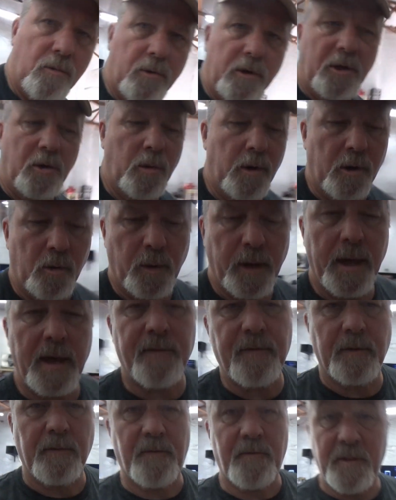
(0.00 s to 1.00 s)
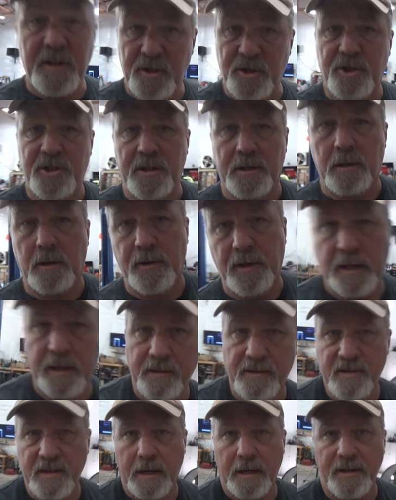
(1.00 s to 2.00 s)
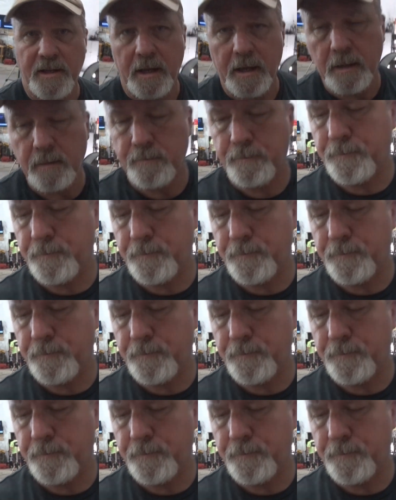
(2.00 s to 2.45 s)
really well. We haven't finished it on the inside yet.